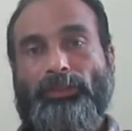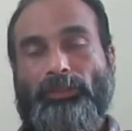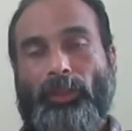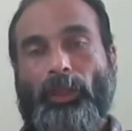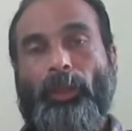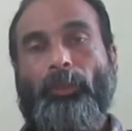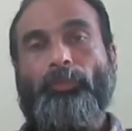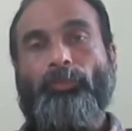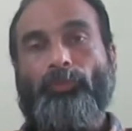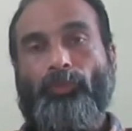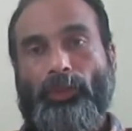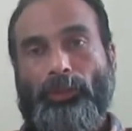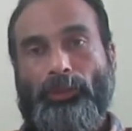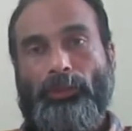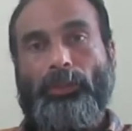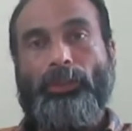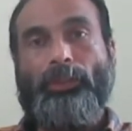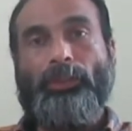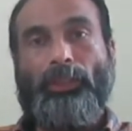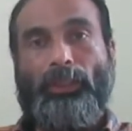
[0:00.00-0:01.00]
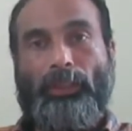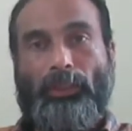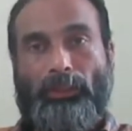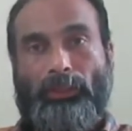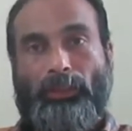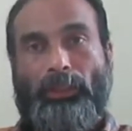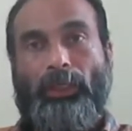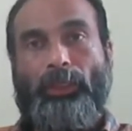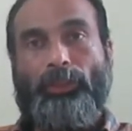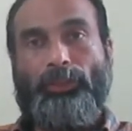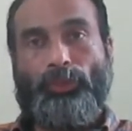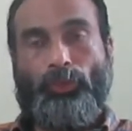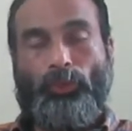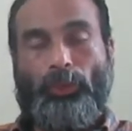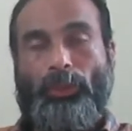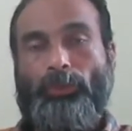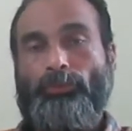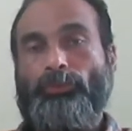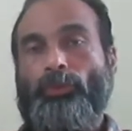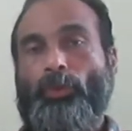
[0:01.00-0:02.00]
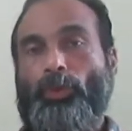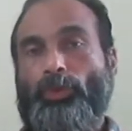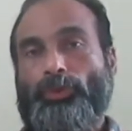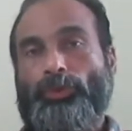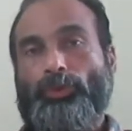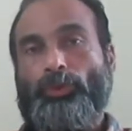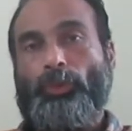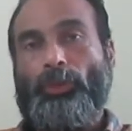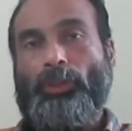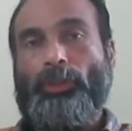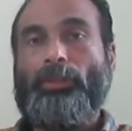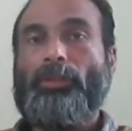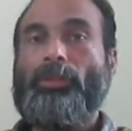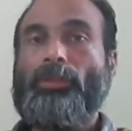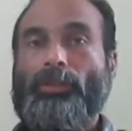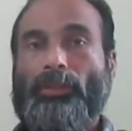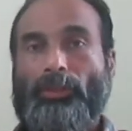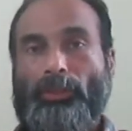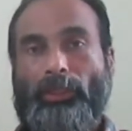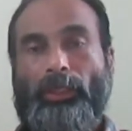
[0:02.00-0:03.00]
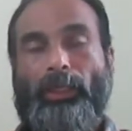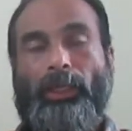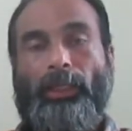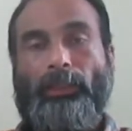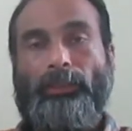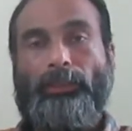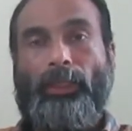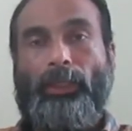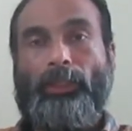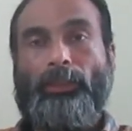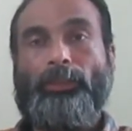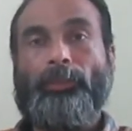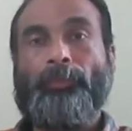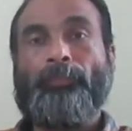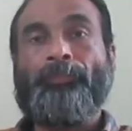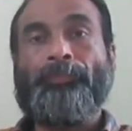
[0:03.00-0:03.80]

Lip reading: same with the third student, fourth student, like that.